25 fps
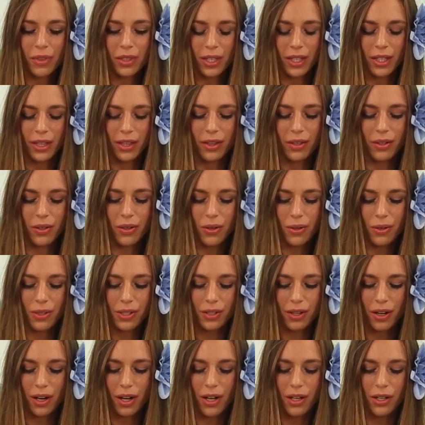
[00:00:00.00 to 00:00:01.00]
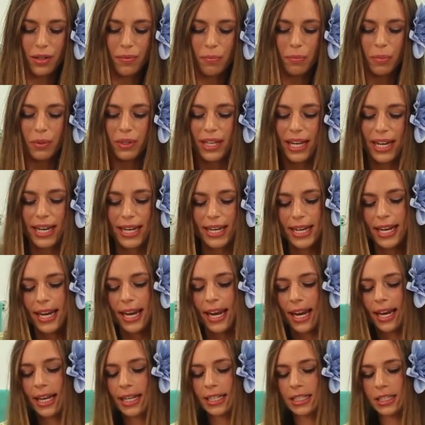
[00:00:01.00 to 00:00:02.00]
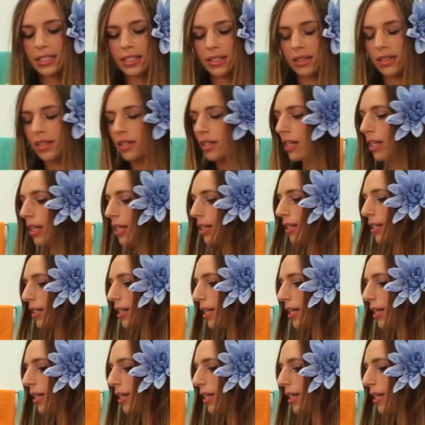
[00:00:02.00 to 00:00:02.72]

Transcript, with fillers: And those are all blending